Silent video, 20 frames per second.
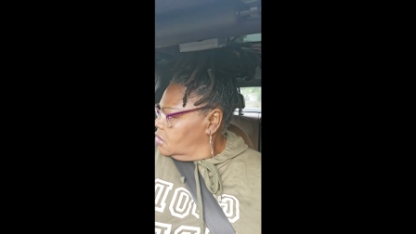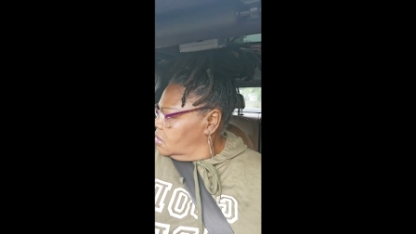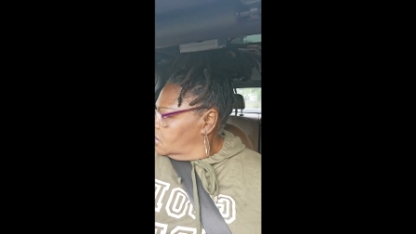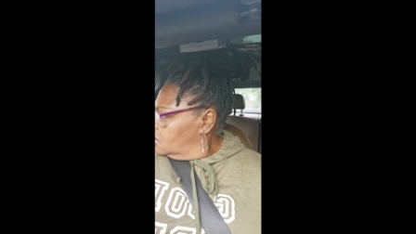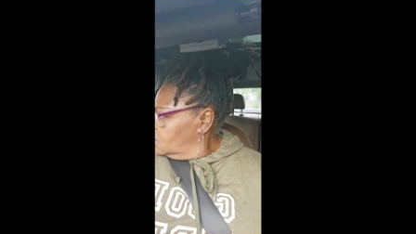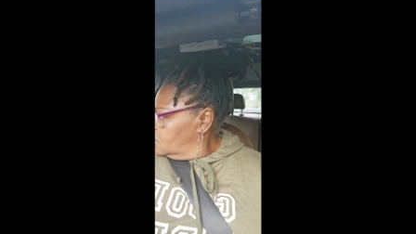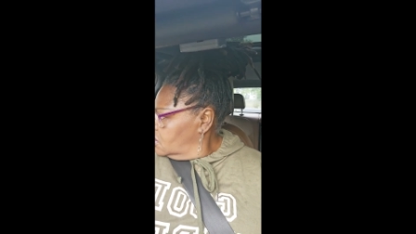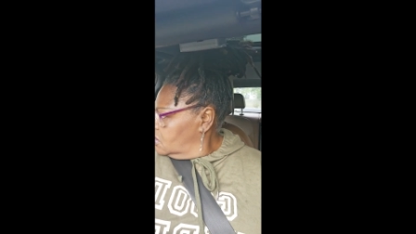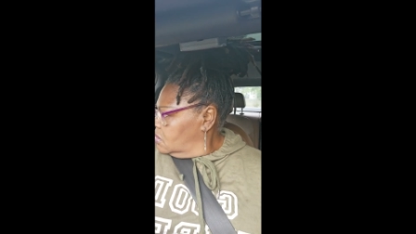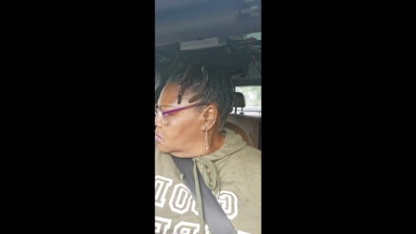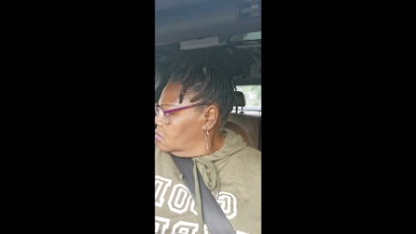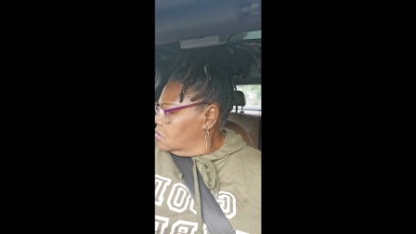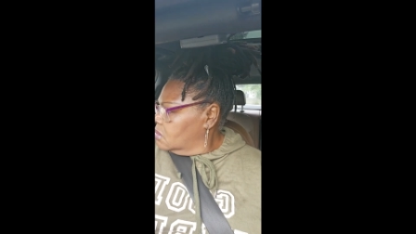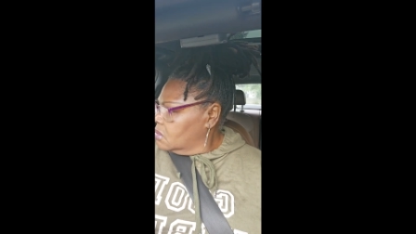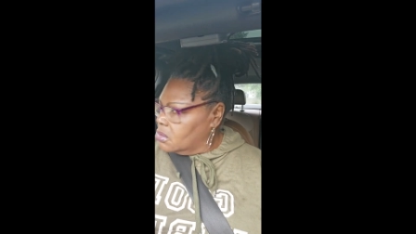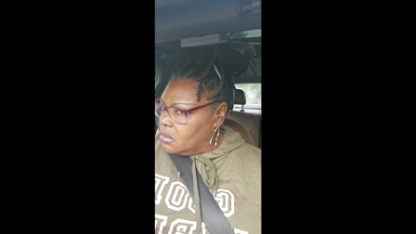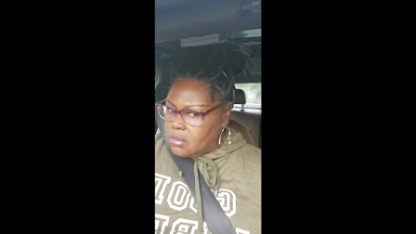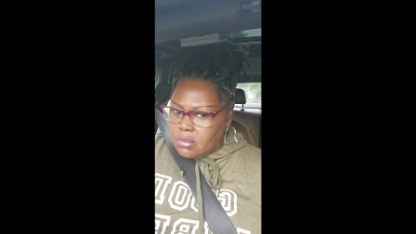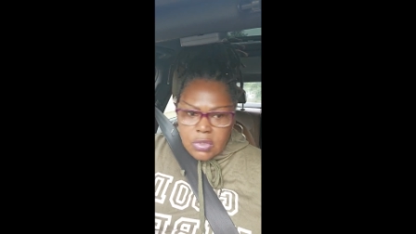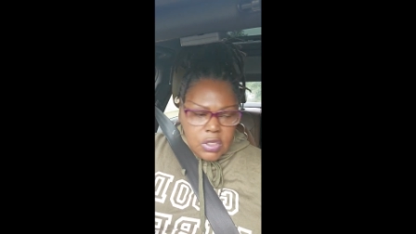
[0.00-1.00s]
and
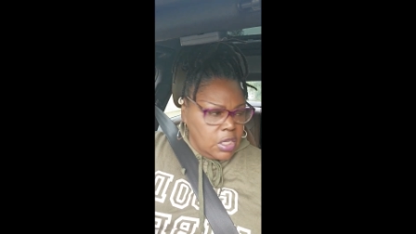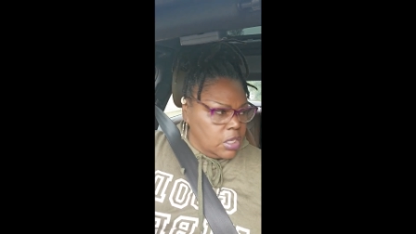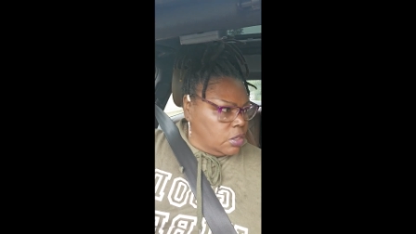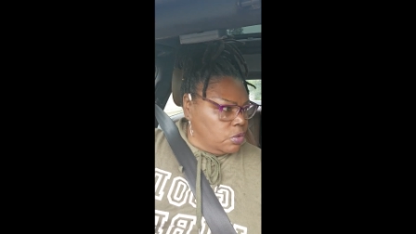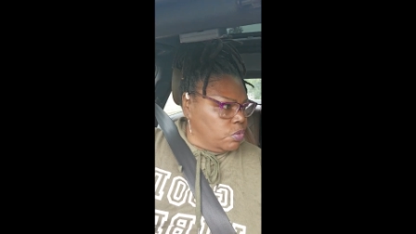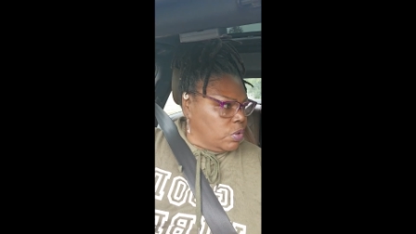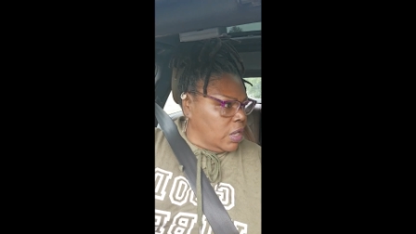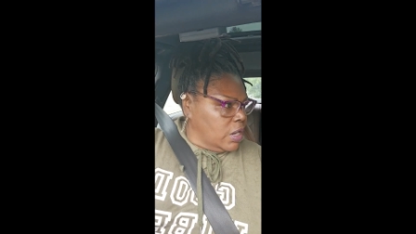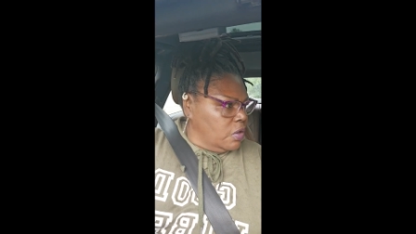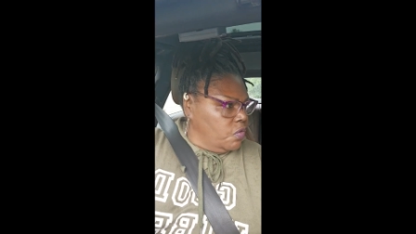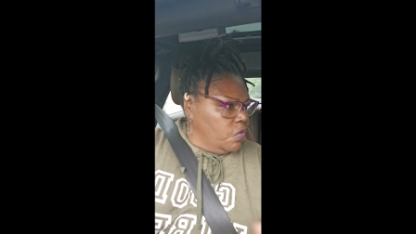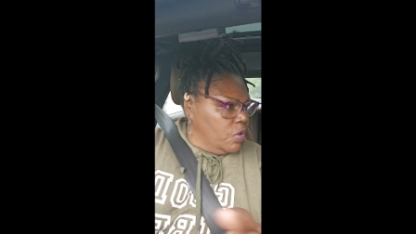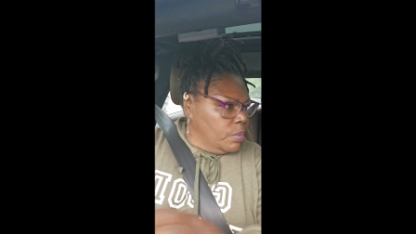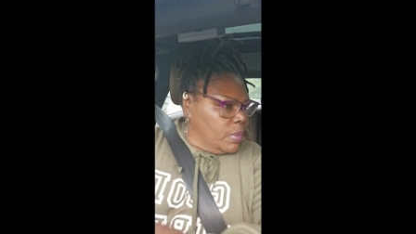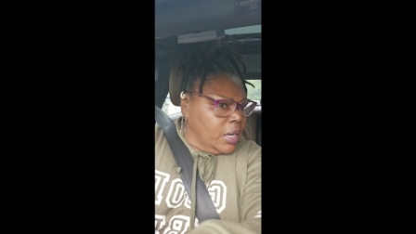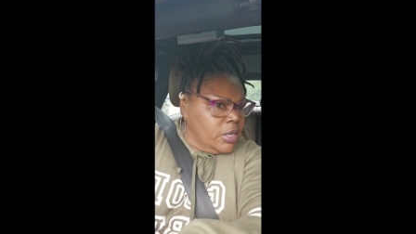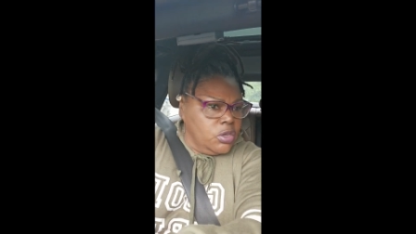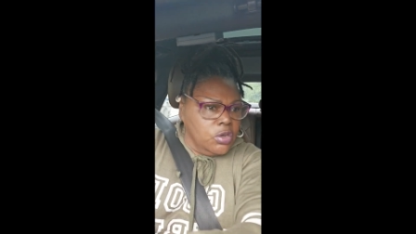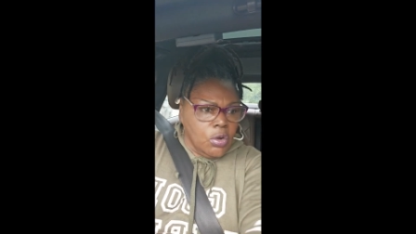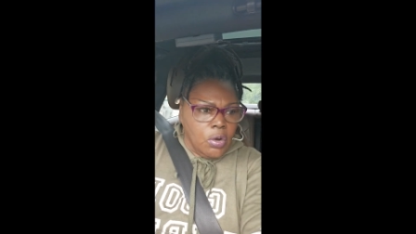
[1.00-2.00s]
get it ready for
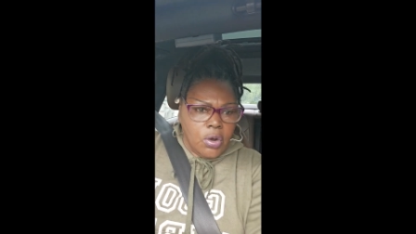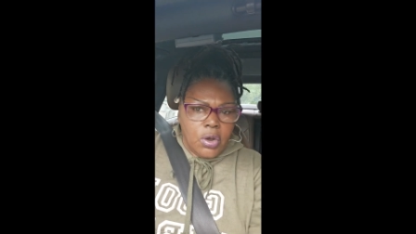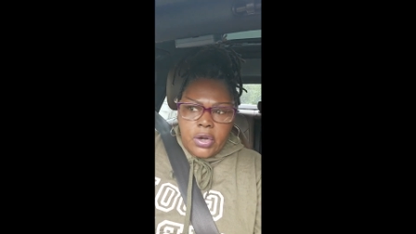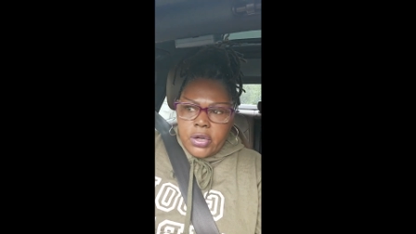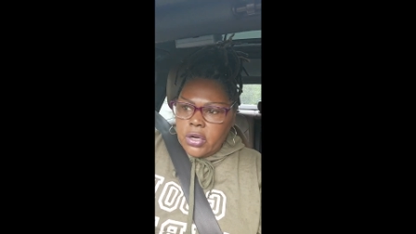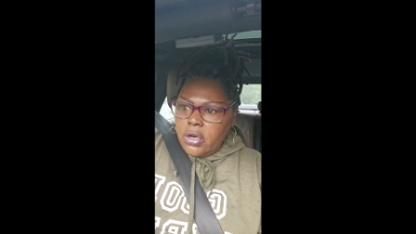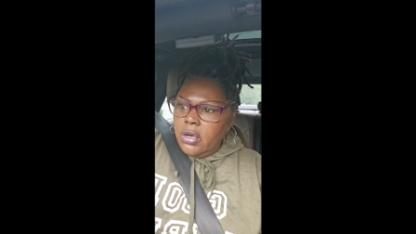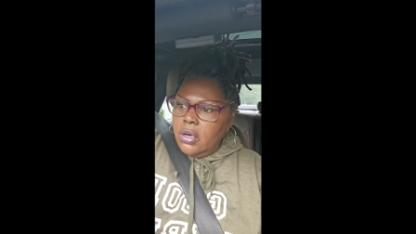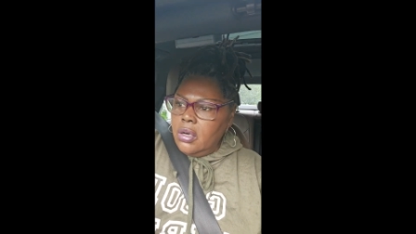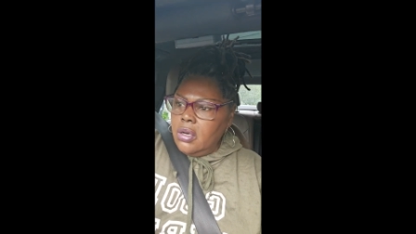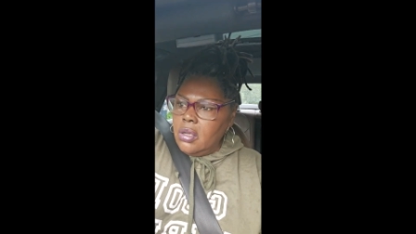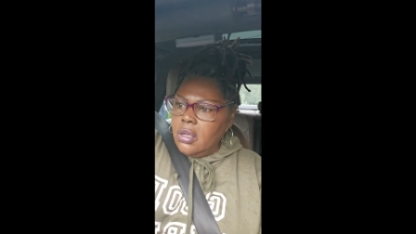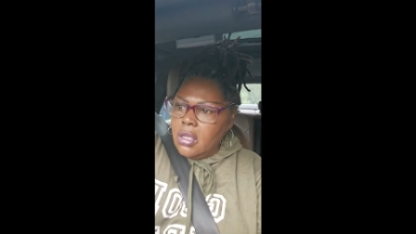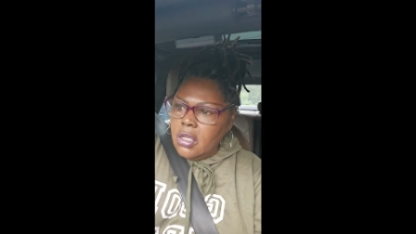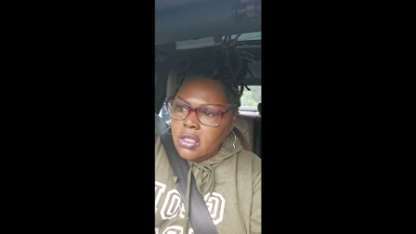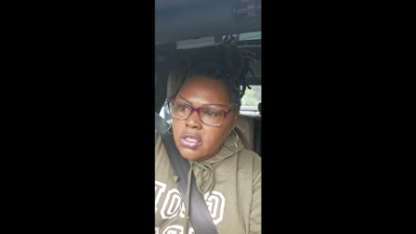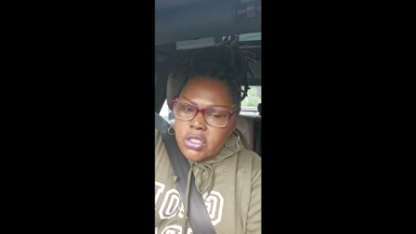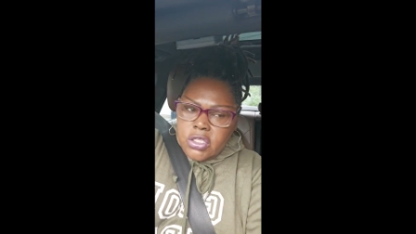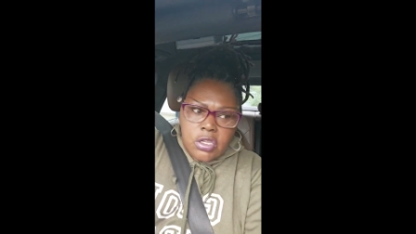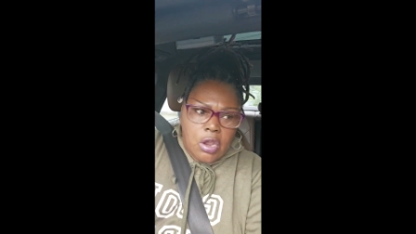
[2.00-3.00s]
my daughter
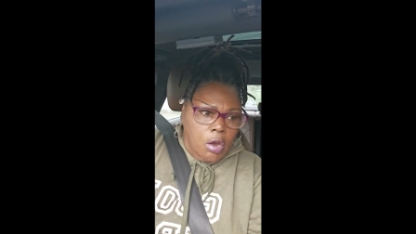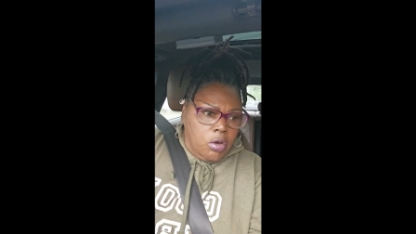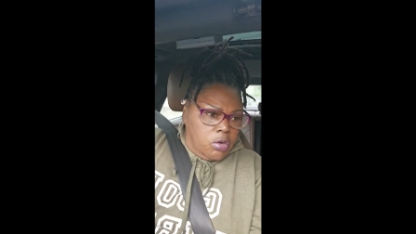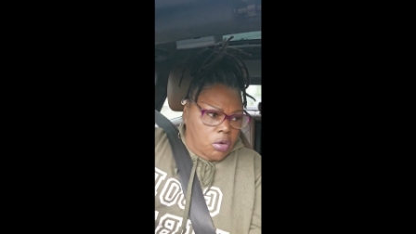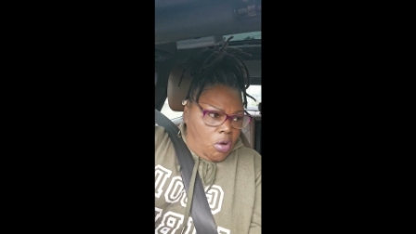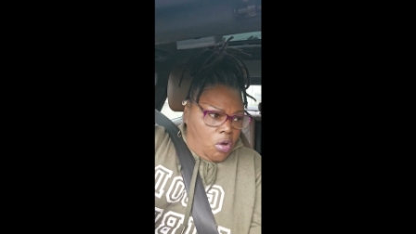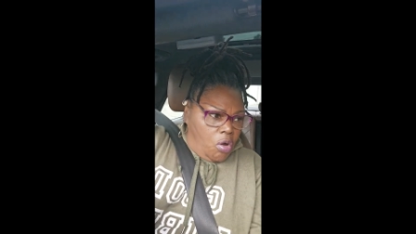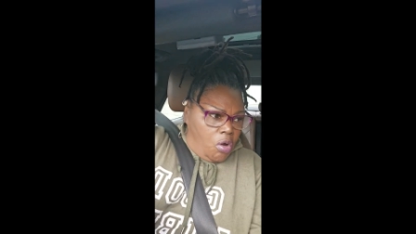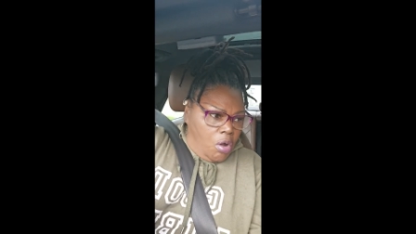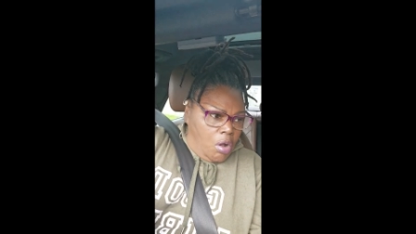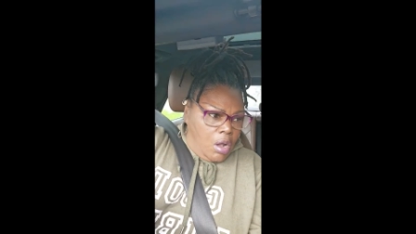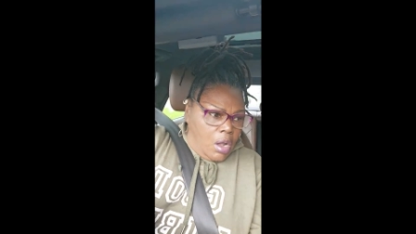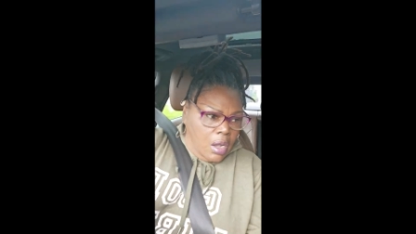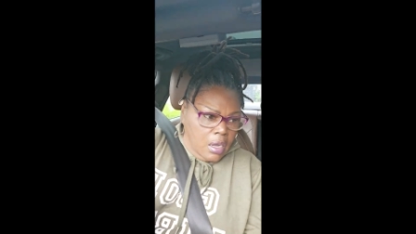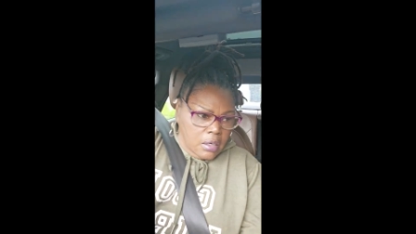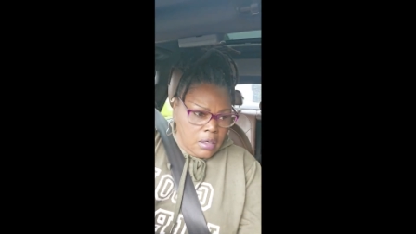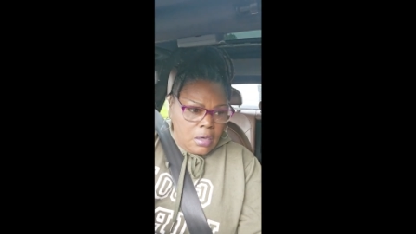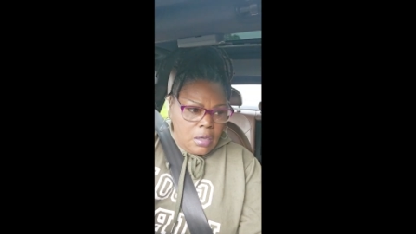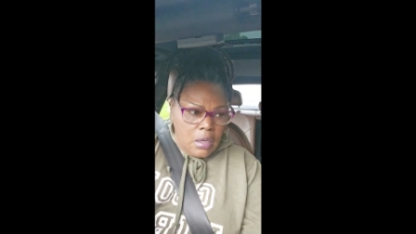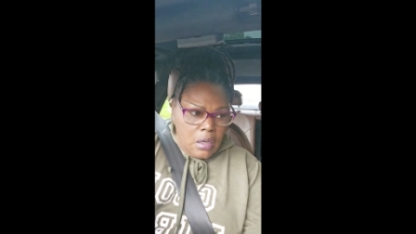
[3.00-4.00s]
and start
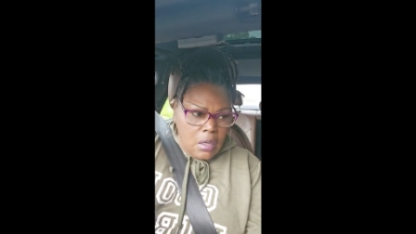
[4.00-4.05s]
on